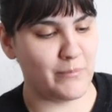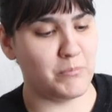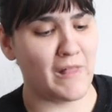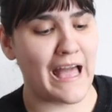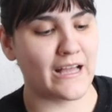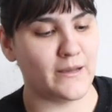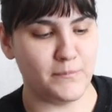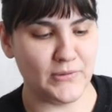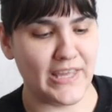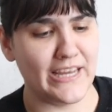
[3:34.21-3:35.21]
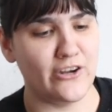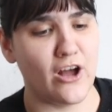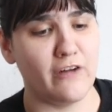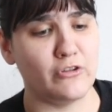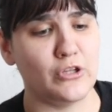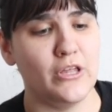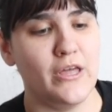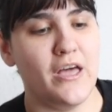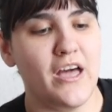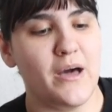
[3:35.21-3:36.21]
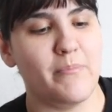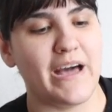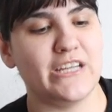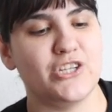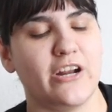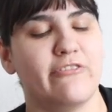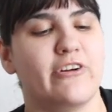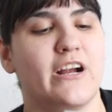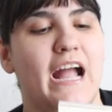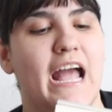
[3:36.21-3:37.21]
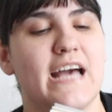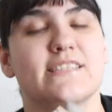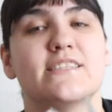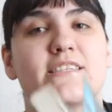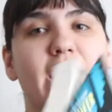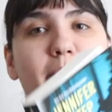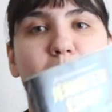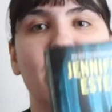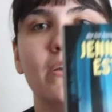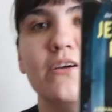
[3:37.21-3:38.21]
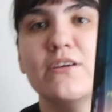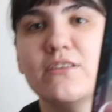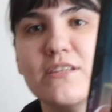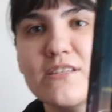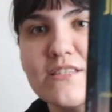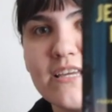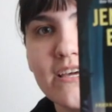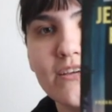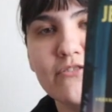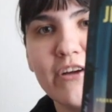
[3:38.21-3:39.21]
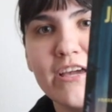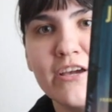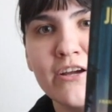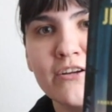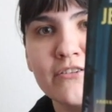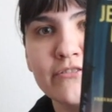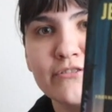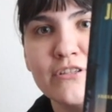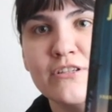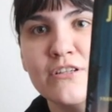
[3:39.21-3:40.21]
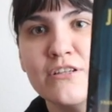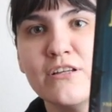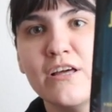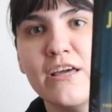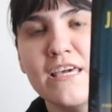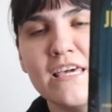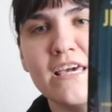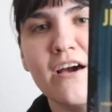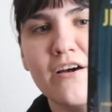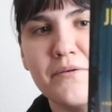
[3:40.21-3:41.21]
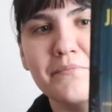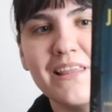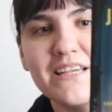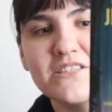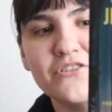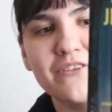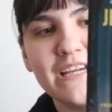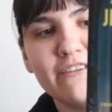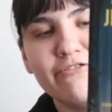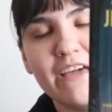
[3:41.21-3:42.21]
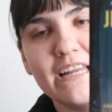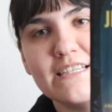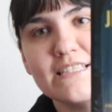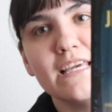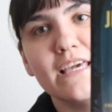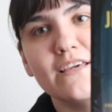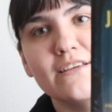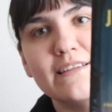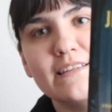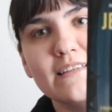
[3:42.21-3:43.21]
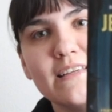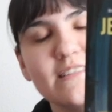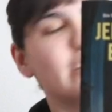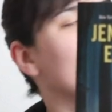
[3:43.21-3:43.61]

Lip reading: a Black Blade novel by Jennifer Estep. This is it, right here. He likes to read fantasy. Is it